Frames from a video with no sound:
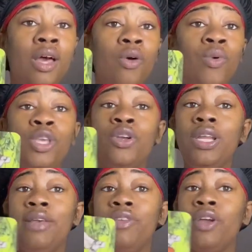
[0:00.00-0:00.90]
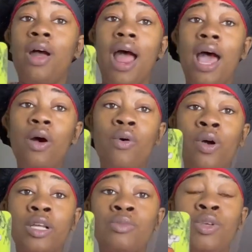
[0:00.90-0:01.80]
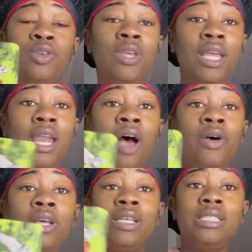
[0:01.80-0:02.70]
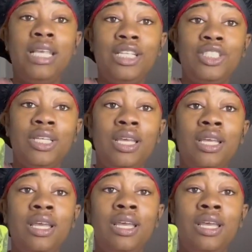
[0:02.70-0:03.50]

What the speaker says: when you're living your high horse, when you getting all the attention,